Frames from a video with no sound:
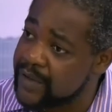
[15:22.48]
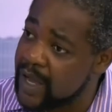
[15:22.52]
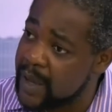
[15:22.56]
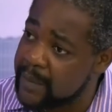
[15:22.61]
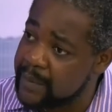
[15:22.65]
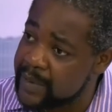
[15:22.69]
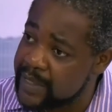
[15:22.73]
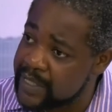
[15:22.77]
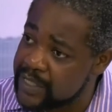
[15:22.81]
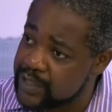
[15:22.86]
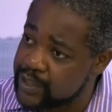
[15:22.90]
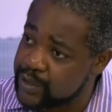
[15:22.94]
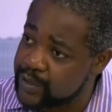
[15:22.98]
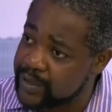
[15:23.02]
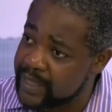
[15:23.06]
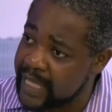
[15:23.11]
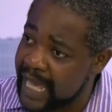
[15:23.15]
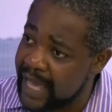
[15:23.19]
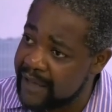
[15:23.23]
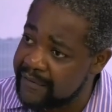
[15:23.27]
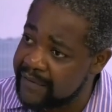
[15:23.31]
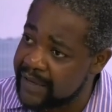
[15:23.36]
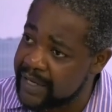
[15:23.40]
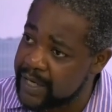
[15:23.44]
farmers should they
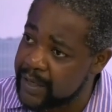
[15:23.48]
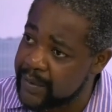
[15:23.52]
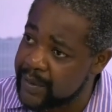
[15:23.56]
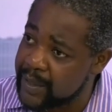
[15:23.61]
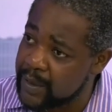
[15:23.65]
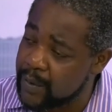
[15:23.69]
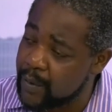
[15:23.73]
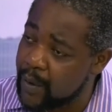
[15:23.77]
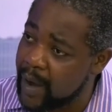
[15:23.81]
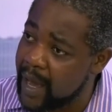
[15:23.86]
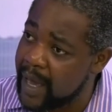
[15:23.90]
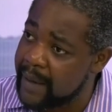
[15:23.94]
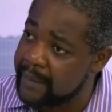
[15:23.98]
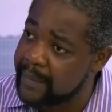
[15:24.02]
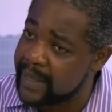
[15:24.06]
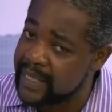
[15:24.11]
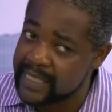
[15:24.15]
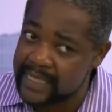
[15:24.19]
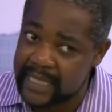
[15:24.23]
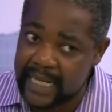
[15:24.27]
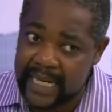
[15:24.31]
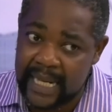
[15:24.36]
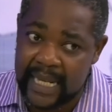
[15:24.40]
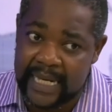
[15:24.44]
have any
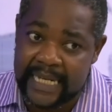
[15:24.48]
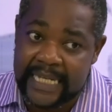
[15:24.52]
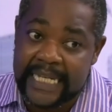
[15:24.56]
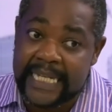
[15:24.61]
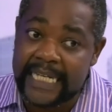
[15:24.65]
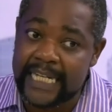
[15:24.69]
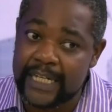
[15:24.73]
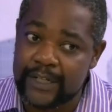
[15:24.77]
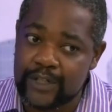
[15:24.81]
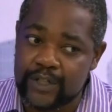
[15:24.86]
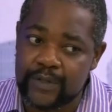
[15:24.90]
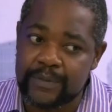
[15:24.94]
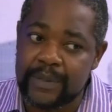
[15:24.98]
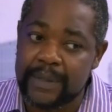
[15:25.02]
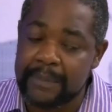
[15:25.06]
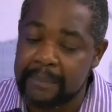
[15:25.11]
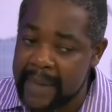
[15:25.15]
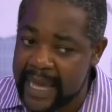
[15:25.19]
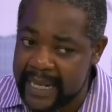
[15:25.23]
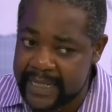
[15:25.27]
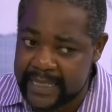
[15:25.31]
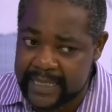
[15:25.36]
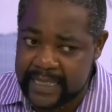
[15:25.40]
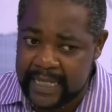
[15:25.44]
requirements that are needed to be
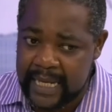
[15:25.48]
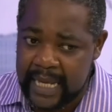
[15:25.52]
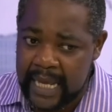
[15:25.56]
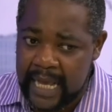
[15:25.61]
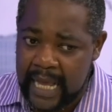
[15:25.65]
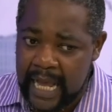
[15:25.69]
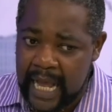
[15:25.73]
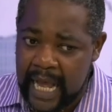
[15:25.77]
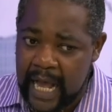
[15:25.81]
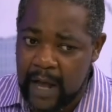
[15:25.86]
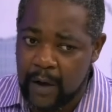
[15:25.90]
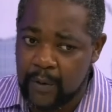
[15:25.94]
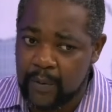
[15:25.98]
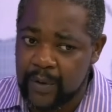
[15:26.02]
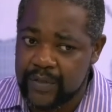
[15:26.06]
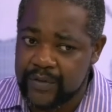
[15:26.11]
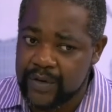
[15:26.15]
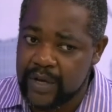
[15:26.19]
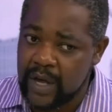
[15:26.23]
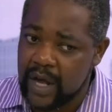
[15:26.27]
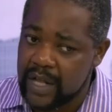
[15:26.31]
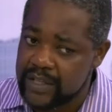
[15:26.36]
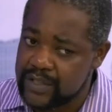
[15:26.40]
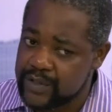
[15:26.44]
met uh, with
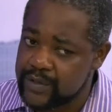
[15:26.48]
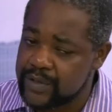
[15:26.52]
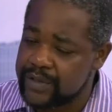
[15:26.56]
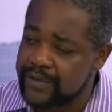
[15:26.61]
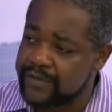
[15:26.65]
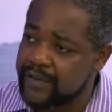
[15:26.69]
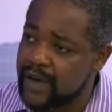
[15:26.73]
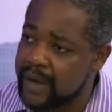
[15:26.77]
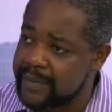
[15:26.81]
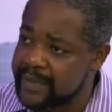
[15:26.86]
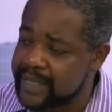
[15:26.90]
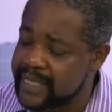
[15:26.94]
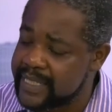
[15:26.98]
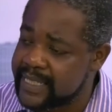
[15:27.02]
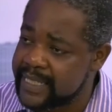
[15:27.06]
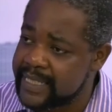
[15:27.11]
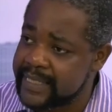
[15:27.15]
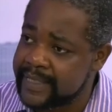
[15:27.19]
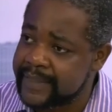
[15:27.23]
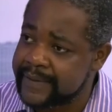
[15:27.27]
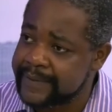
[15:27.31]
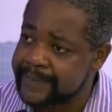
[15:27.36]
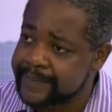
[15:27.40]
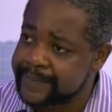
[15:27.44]
regards to the farming
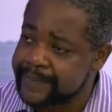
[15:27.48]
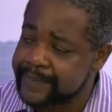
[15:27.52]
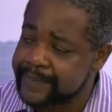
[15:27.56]
season?